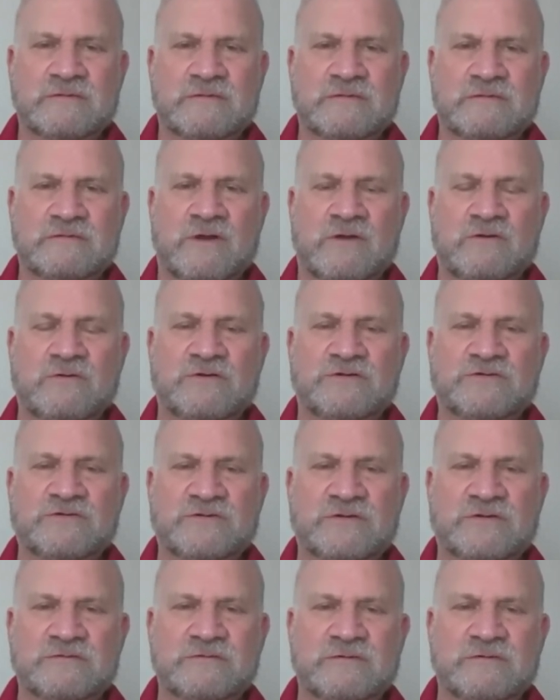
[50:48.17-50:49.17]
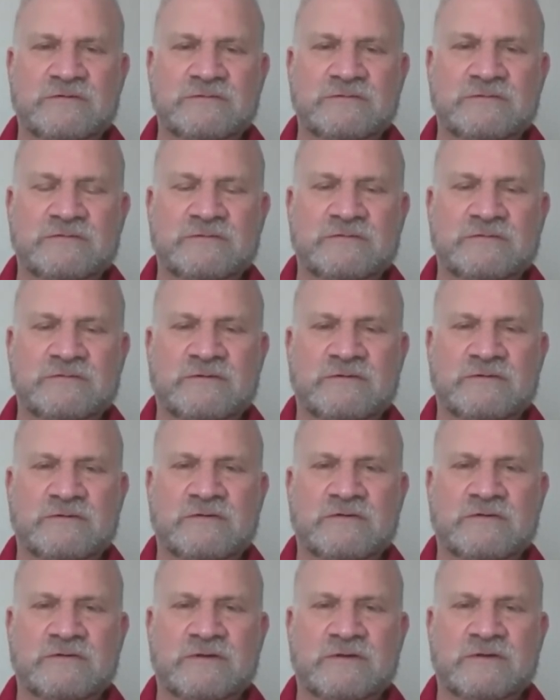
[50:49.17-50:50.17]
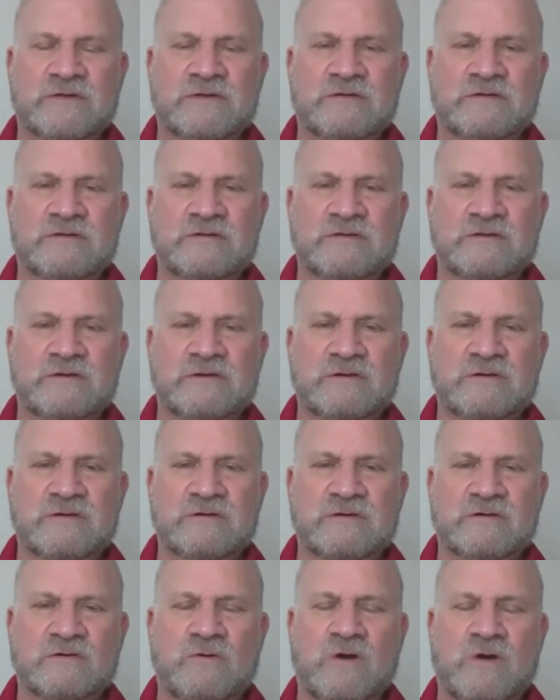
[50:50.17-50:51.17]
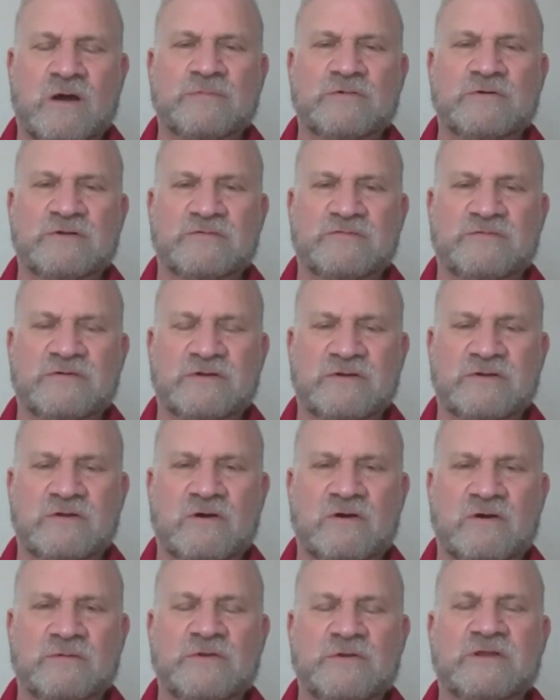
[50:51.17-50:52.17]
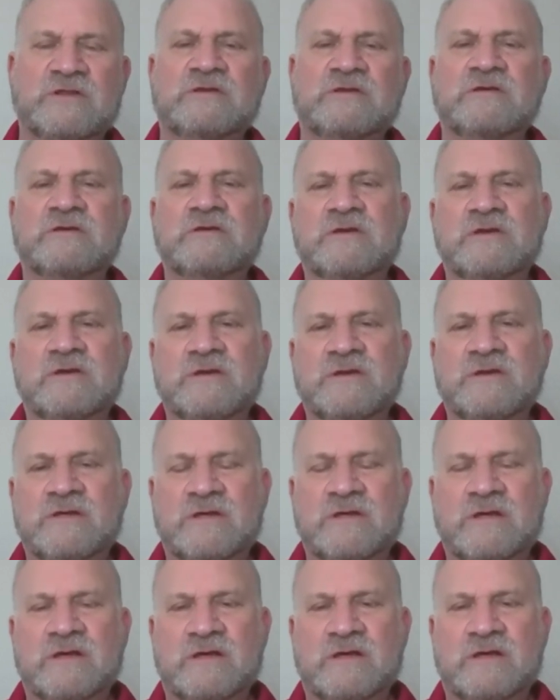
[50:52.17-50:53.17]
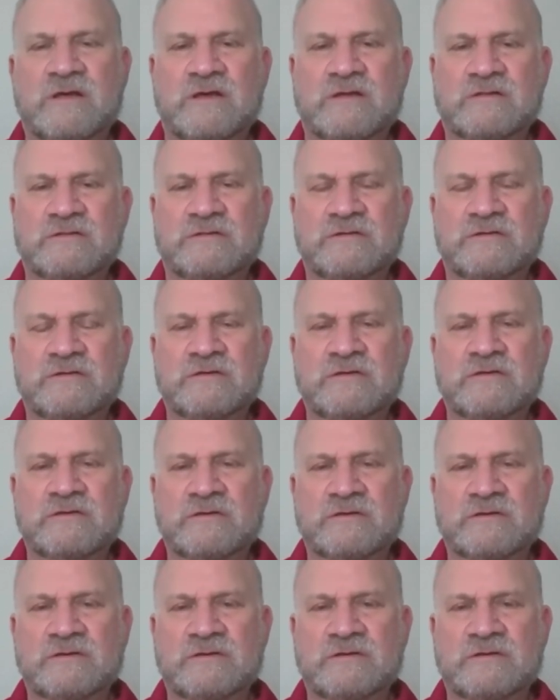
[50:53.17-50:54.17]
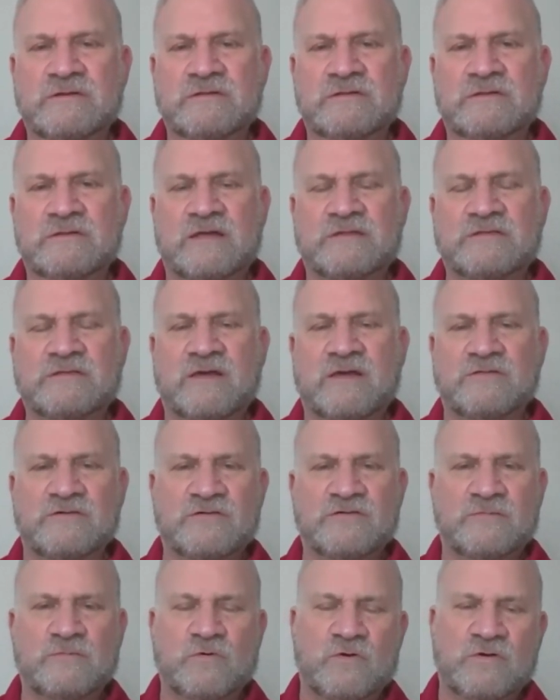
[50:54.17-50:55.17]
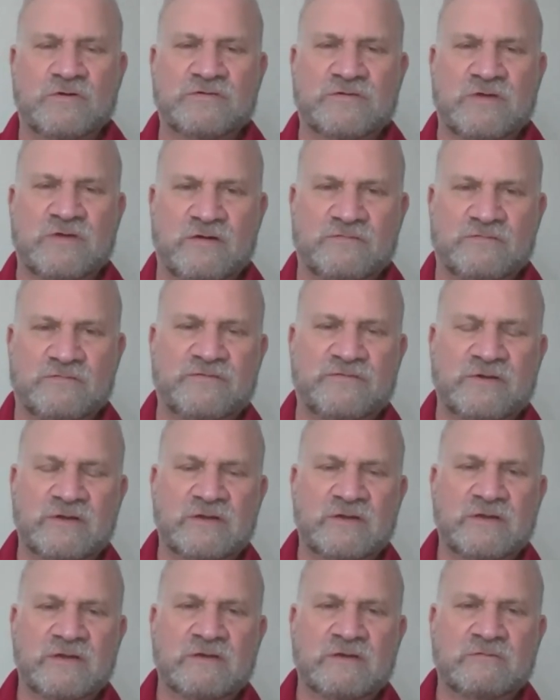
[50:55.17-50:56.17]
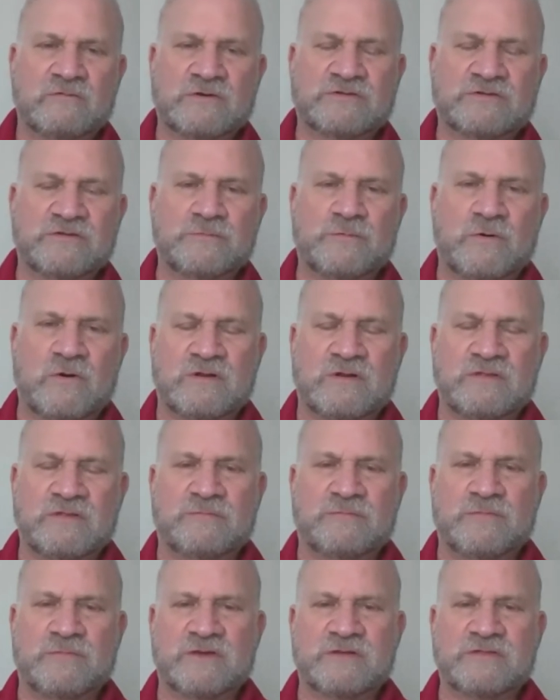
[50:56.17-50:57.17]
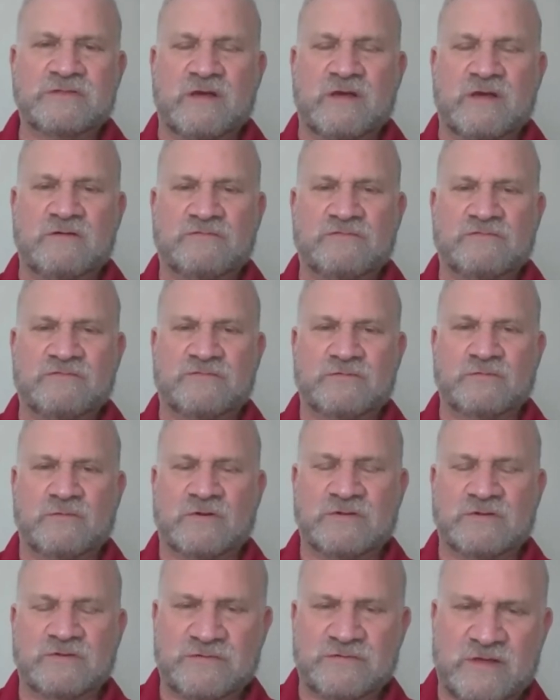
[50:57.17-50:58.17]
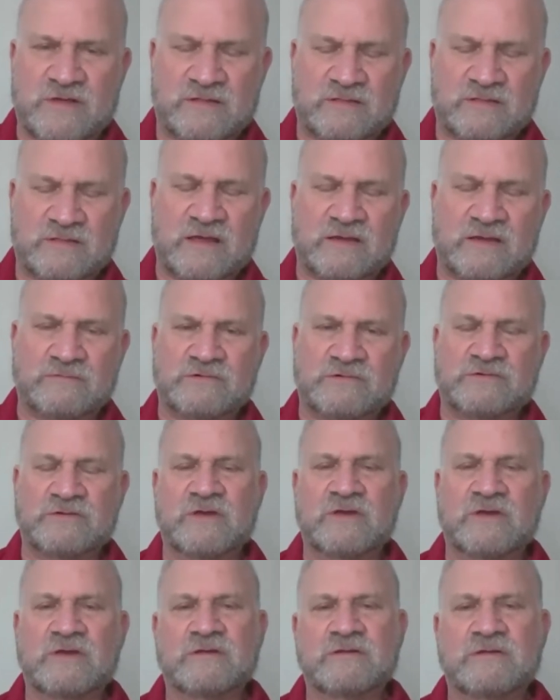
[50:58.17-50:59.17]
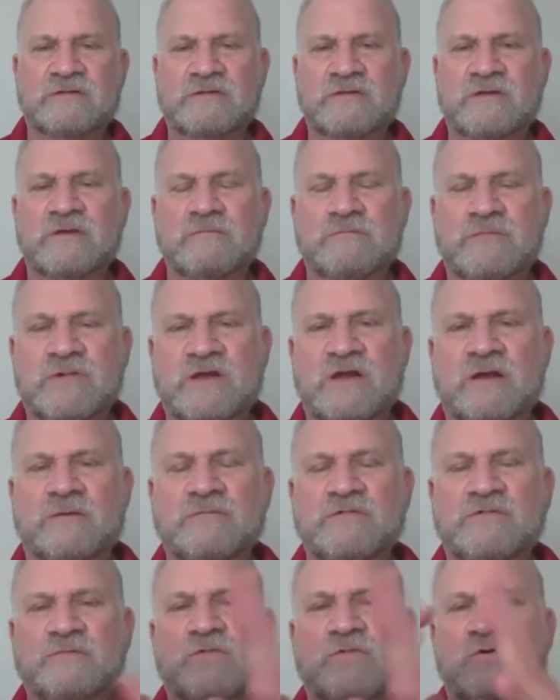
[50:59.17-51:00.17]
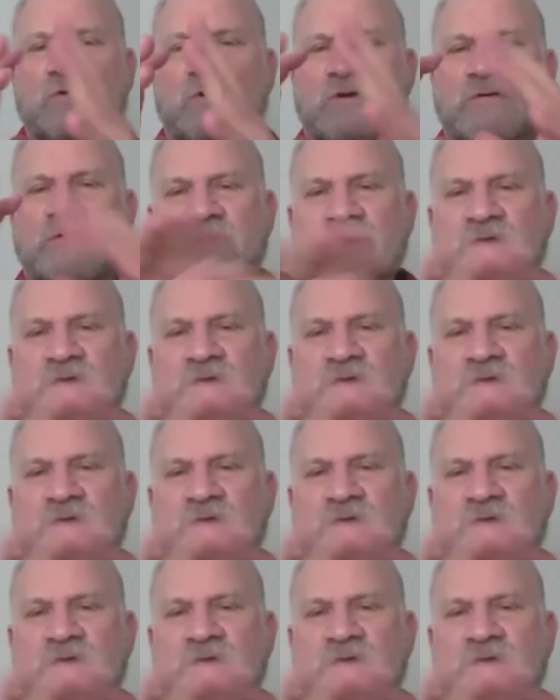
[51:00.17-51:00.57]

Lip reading: nourished, and cooperative and in harmony. And that's how the small self, which is part of the big self, if you want to use that language, becomes more